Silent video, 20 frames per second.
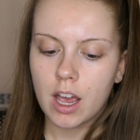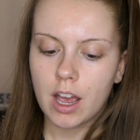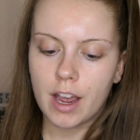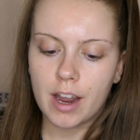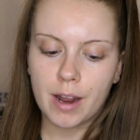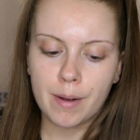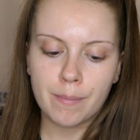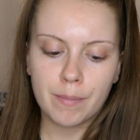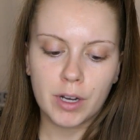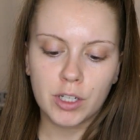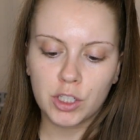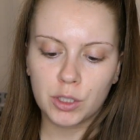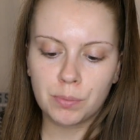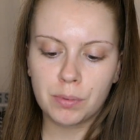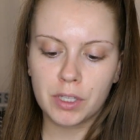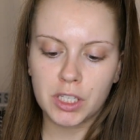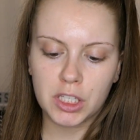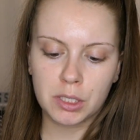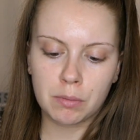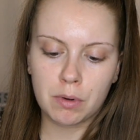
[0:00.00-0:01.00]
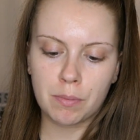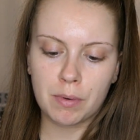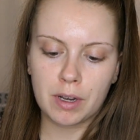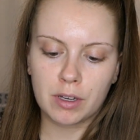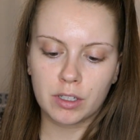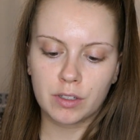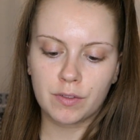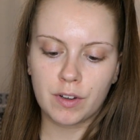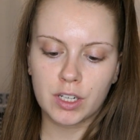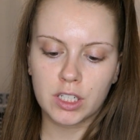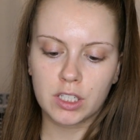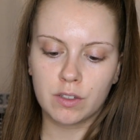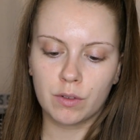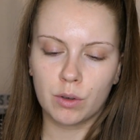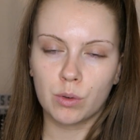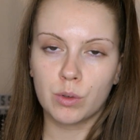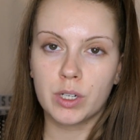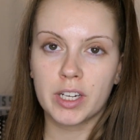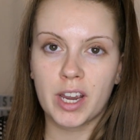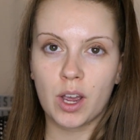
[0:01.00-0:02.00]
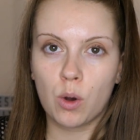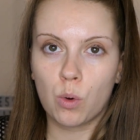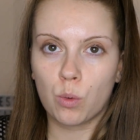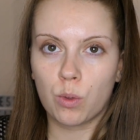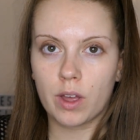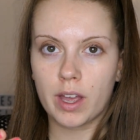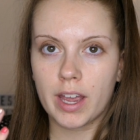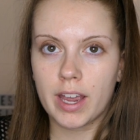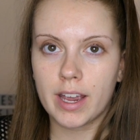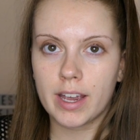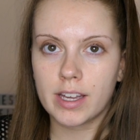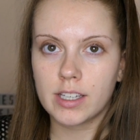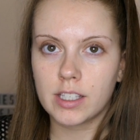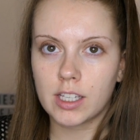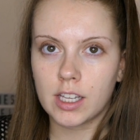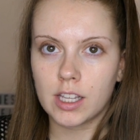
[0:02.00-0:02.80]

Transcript: I just put this on my brows first of all to get all the hairs